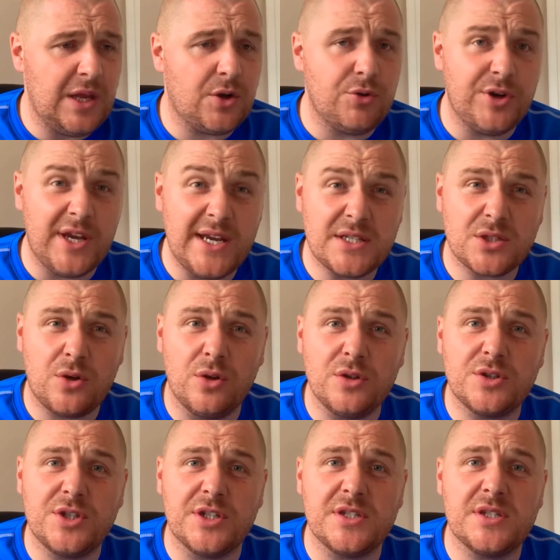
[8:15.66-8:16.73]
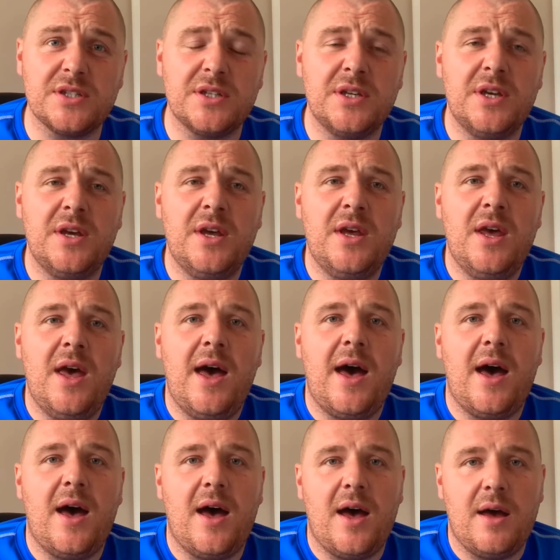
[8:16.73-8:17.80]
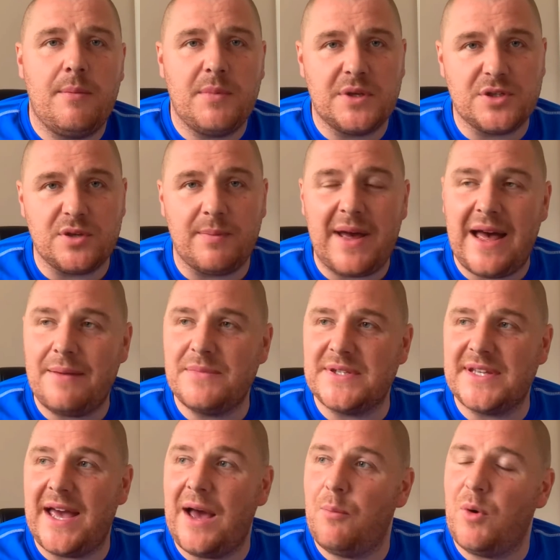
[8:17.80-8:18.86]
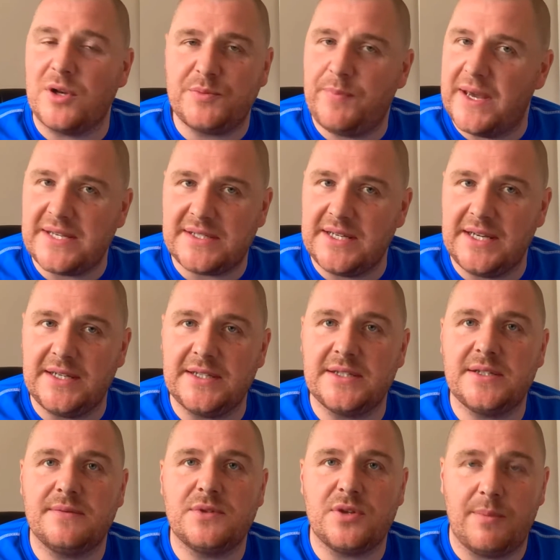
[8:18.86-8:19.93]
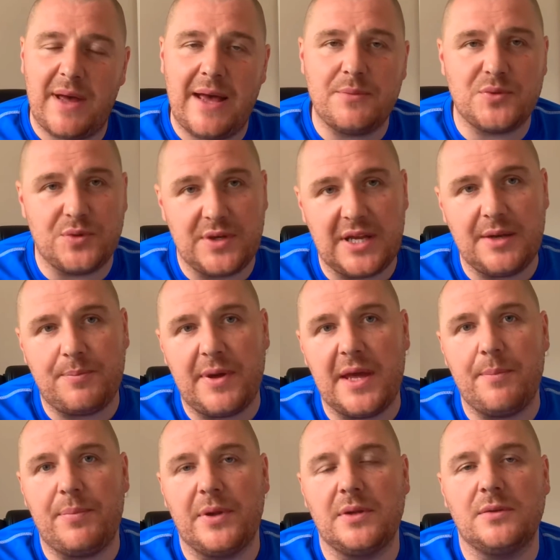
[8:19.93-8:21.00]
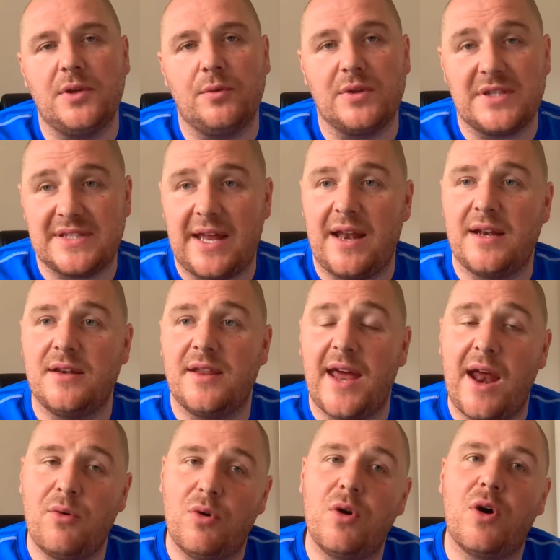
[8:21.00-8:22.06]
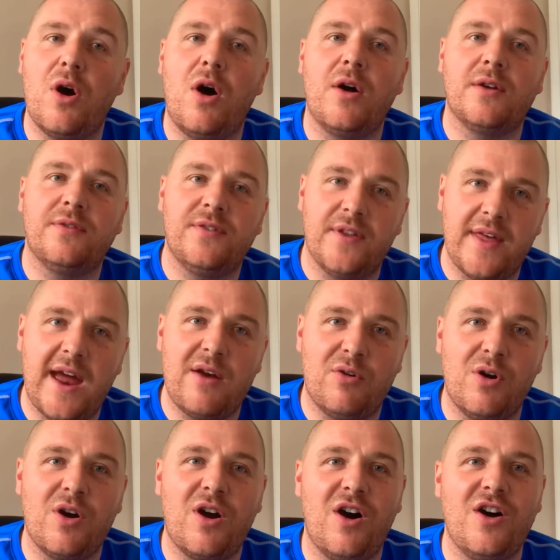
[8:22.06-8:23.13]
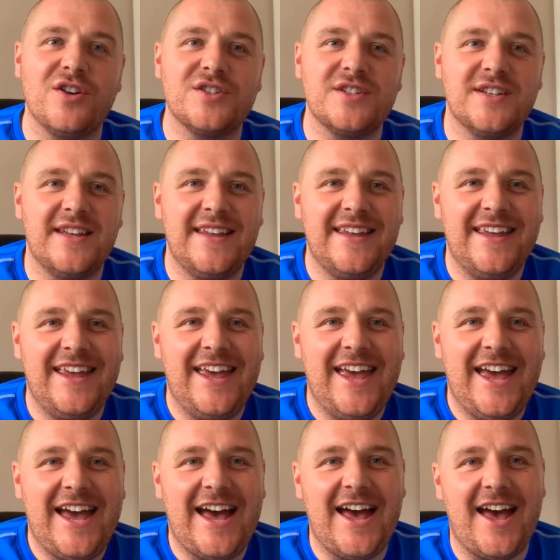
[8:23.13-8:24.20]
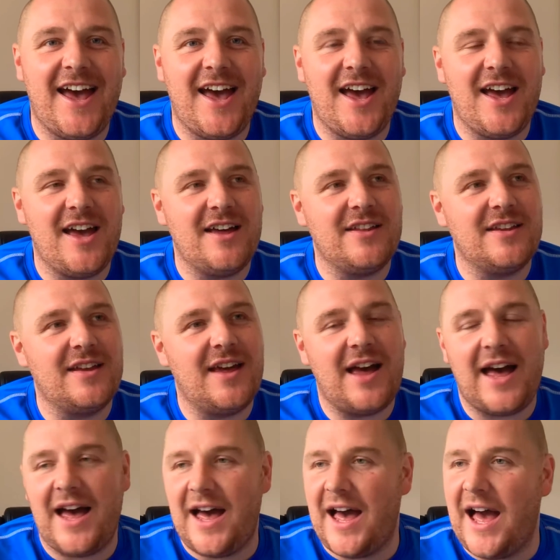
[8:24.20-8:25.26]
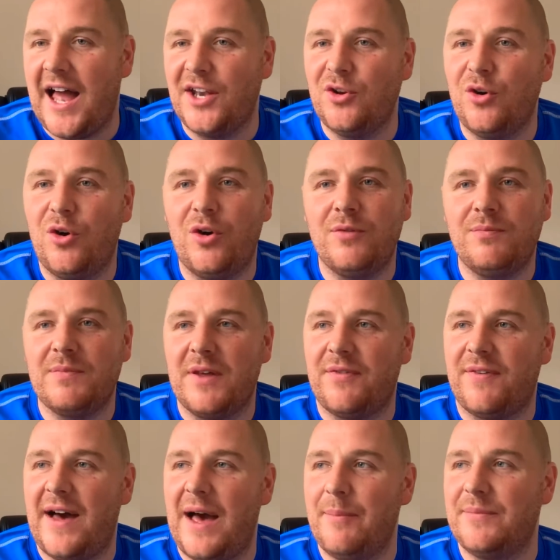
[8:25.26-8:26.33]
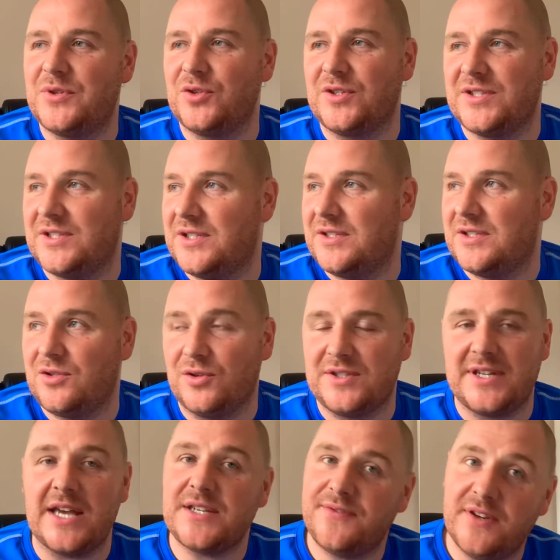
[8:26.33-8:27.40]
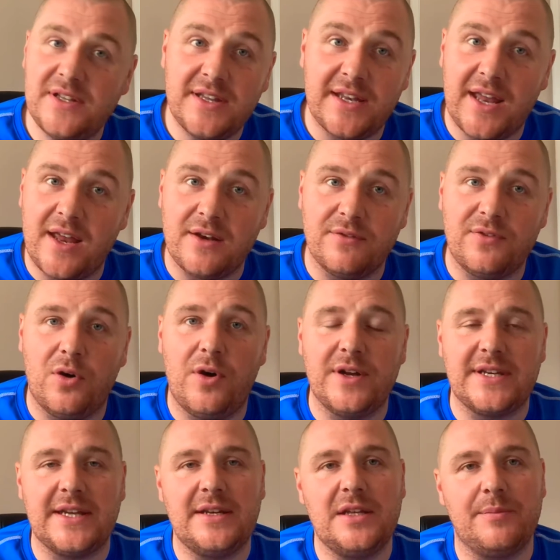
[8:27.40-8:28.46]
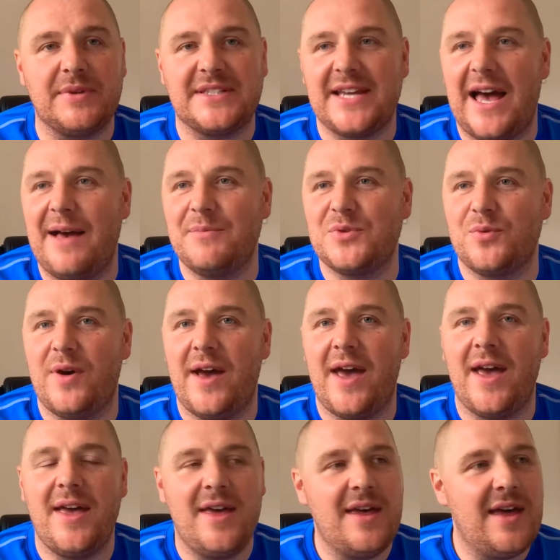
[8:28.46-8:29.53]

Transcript: creates cultures, and sometimes they aren't what's best needed. Sometimes we need people who will stand their own corner for their own cause. I know if I'm successful and voted in, there'll be times where